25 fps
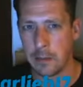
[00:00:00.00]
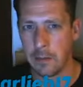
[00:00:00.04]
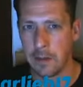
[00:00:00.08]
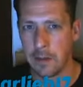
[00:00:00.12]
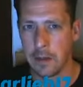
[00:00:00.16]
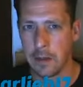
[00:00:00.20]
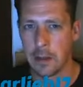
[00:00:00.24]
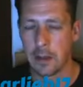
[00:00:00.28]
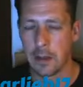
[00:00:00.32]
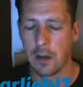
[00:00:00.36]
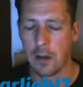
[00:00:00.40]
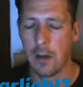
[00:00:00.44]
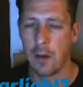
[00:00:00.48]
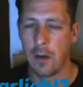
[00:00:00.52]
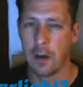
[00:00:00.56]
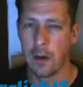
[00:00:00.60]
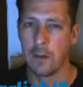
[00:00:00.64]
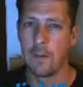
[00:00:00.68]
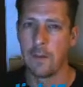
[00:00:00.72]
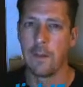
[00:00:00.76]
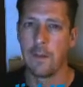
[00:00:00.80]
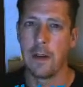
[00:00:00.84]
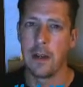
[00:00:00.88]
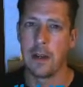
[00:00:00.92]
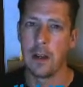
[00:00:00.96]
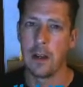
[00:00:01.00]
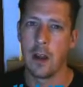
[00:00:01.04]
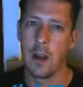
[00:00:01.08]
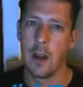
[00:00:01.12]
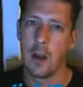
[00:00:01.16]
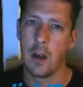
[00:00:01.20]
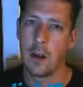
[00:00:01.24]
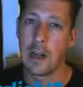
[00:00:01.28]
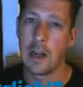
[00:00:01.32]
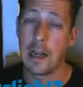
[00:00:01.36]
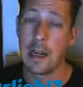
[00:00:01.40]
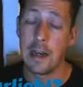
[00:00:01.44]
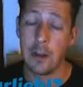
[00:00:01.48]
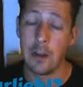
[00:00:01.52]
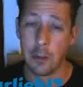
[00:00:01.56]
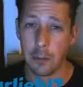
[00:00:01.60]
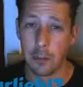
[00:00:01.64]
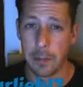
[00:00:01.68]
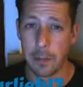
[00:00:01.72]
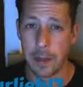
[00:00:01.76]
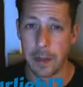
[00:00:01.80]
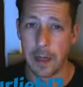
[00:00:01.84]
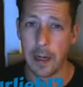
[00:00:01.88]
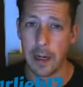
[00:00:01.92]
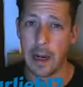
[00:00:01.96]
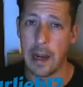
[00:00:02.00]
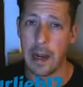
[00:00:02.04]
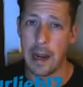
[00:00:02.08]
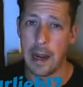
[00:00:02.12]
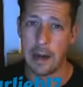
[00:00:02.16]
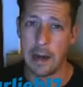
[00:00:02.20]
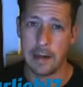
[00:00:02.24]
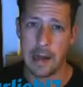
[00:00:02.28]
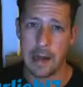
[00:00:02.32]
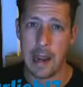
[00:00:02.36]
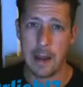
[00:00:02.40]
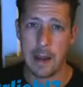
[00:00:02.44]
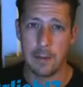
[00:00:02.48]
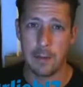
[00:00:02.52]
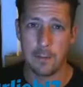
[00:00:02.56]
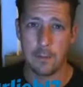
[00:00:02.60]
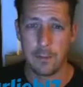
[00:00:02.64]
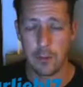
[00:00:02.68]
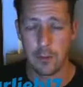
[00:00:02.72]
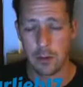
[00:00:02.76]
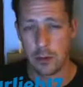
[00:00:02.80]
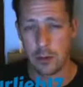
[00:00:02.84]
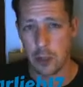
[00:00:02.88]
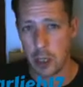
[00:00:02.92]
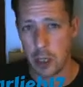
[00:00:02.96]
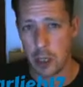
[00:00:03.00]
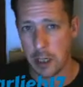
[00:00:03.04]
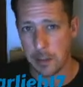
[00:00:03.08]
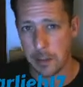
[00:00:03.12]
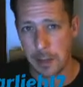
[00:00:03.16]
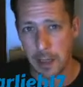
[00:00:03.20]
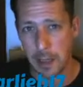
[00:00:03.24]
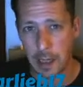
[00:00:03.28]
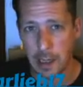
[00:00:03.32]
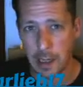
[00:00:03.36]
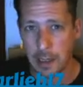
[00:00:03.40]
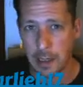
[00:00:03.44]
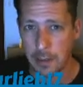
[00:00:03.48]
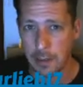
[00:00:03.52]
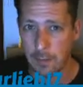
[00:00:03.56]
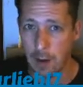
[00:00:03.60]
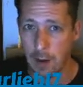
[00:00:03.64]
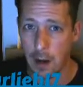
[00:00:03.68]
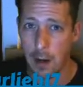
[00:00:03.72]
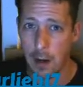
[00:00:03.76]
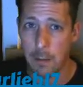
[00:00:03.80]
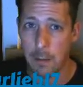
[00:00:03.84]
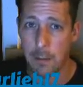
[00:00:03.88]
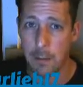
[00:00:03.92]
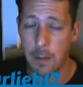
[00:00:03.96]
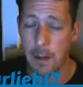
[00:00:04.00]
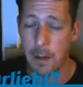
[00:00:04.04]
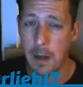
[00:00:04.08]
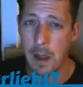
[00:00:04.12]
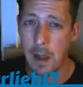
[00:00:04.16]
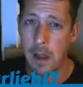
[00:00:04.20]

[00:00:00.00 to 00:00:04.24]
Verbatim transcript: in to kind of thin the herd a little bit and have Jamie clear up.